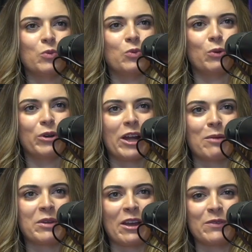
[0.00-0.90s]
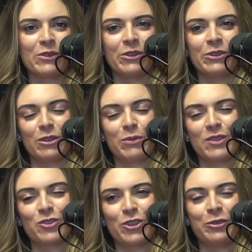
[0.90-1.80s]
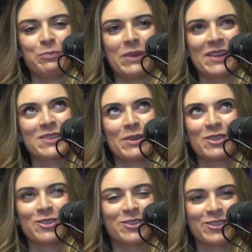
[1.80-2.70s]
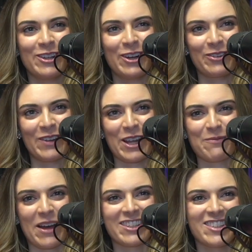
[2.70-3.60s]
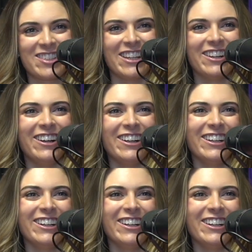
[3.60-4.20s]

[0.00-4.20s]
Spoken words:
Well, we're happy to have you, Luke. I'll be sure to pass the message along when I get back to City Hall.